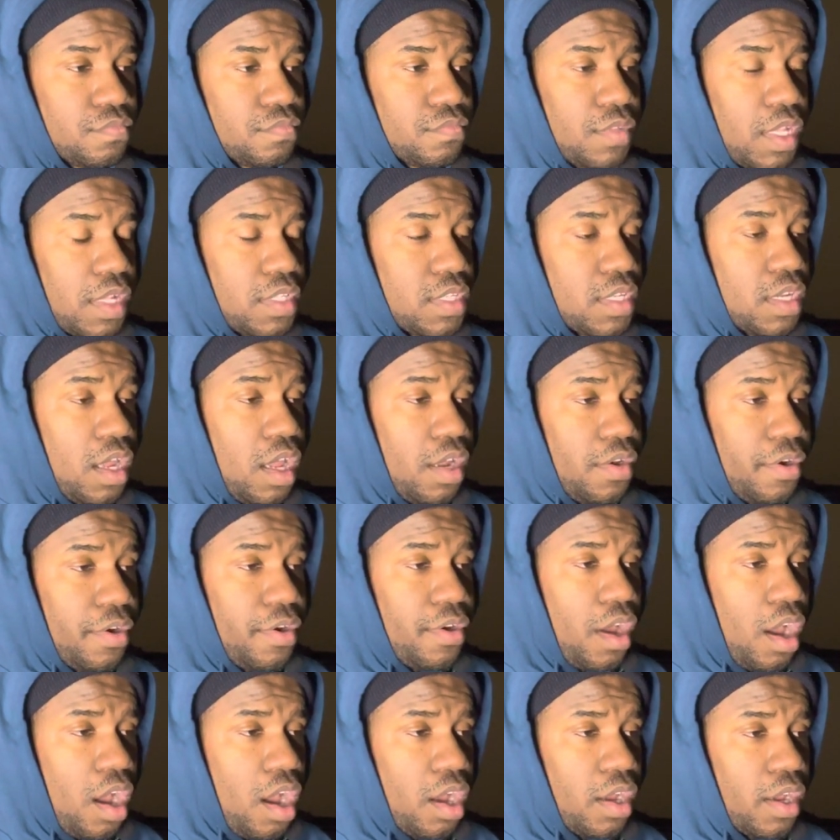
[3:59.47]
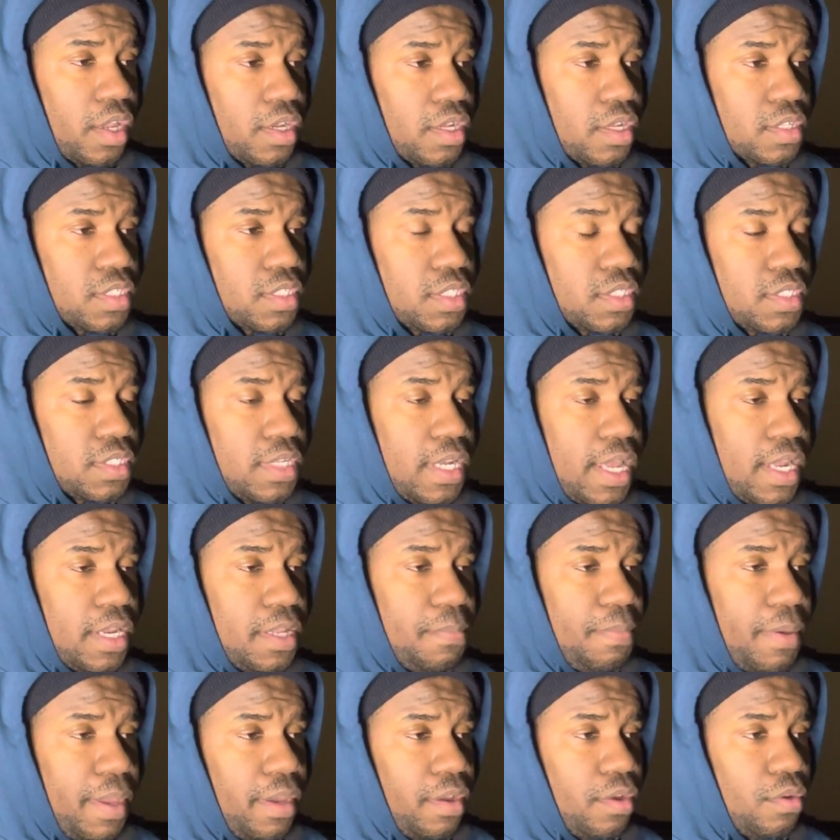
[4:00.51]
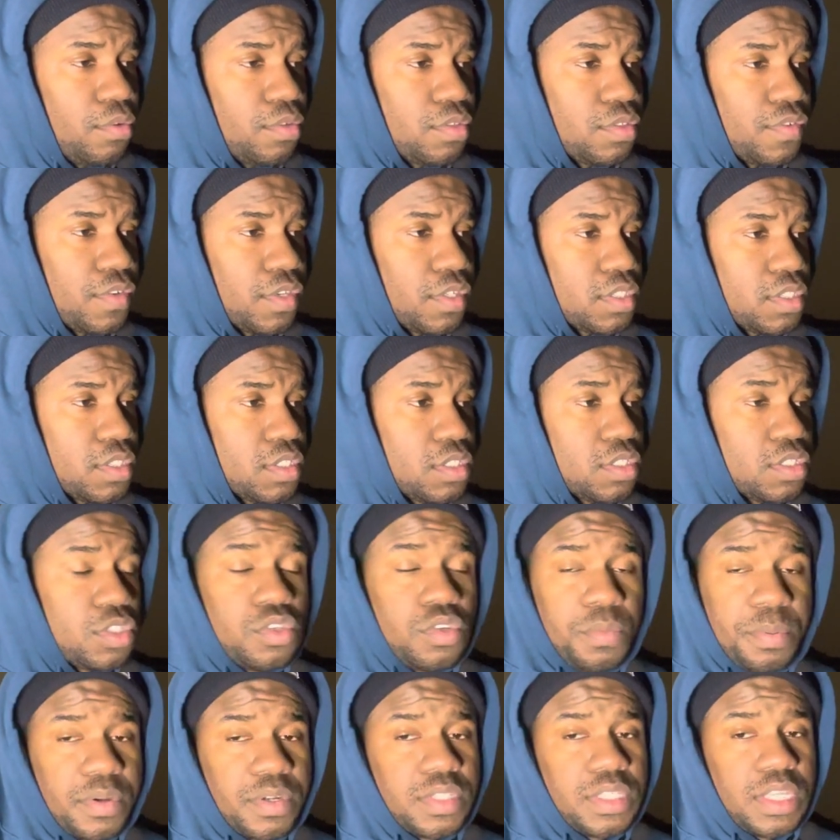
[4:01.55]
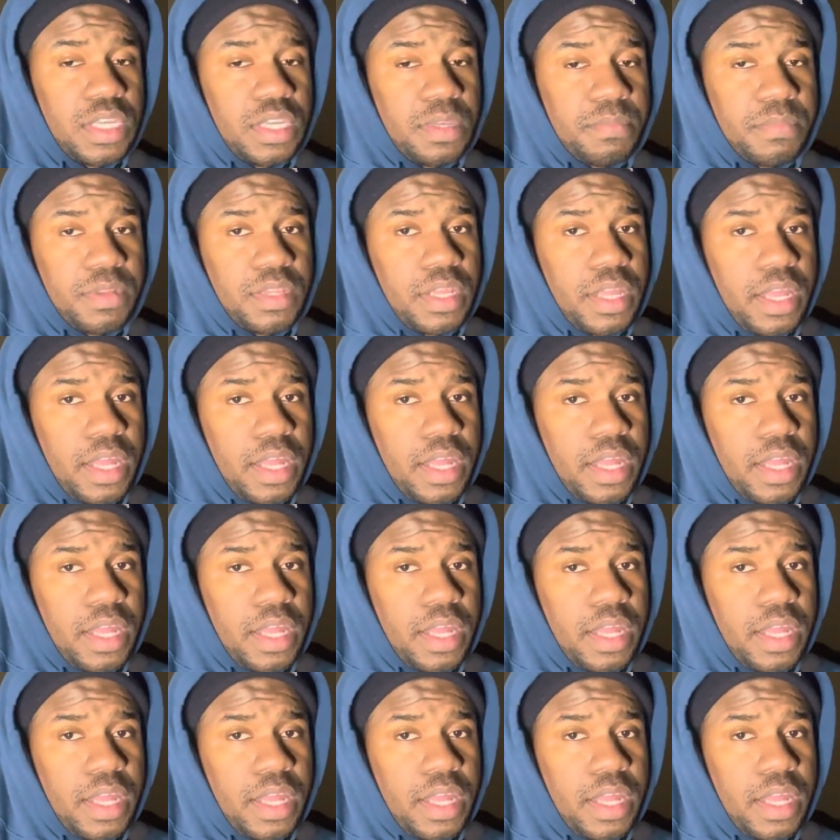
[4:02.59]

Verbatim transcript: It's an underdog in the Cincinnati Bengals versus a super team in the